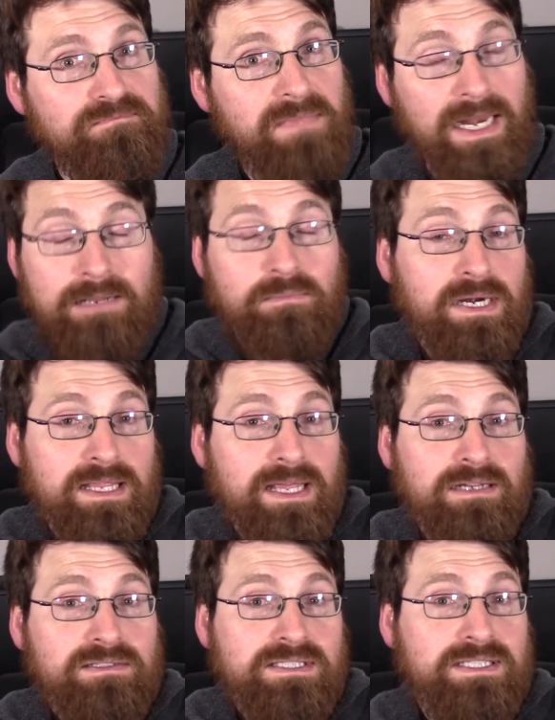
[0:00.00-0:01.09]
Anybody
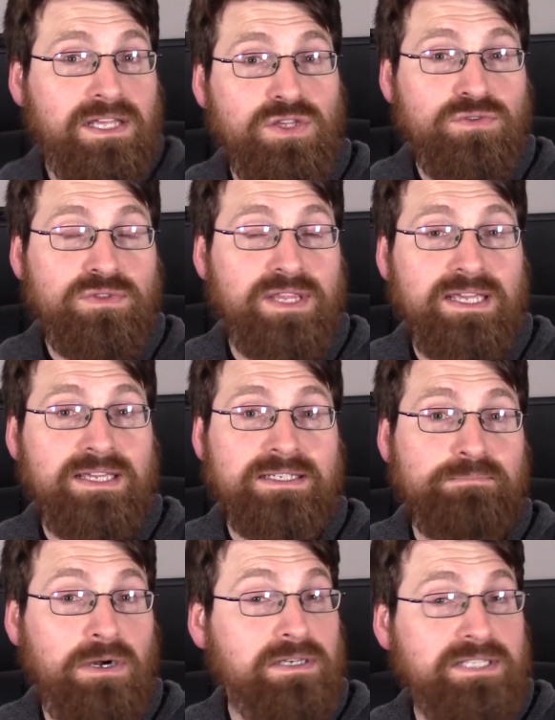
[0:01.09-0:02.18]
else that you think is
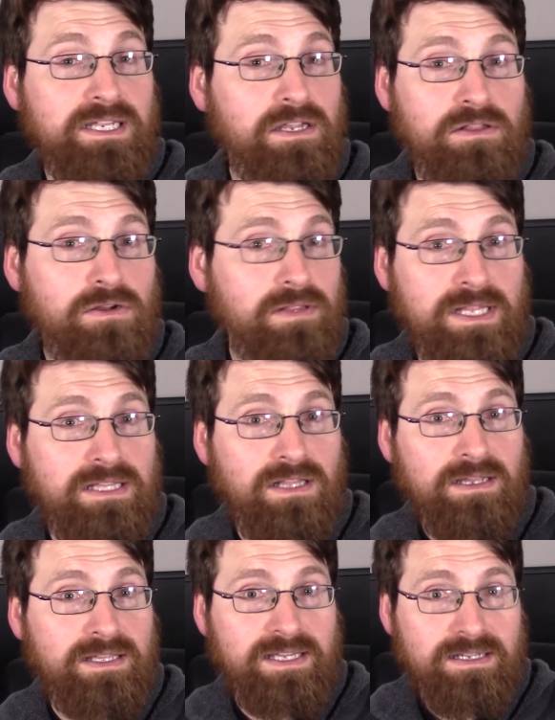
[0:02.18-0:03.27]
particularly
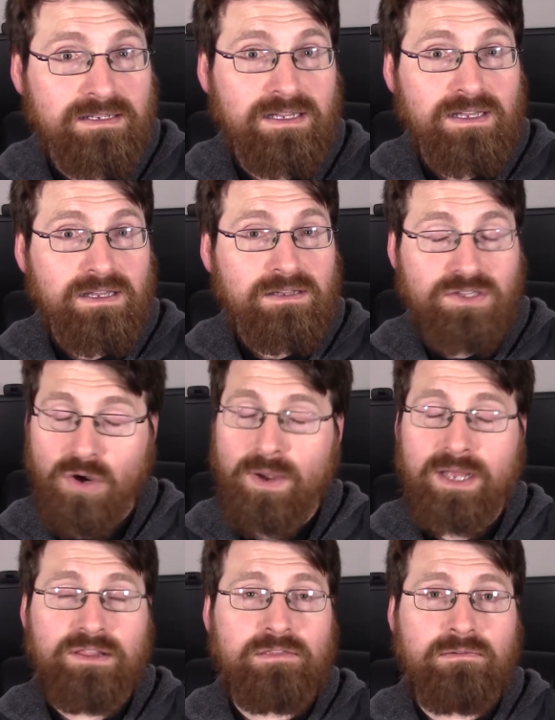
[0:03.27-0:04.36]
lucky, go
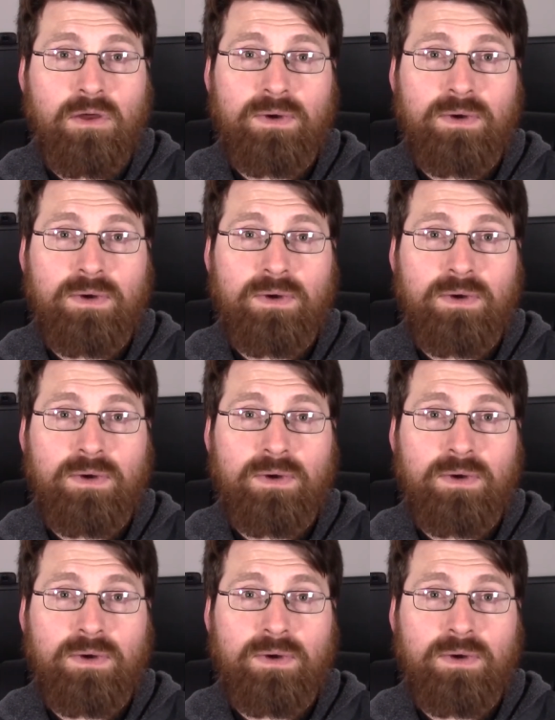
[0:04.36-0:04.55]
ahead and throw it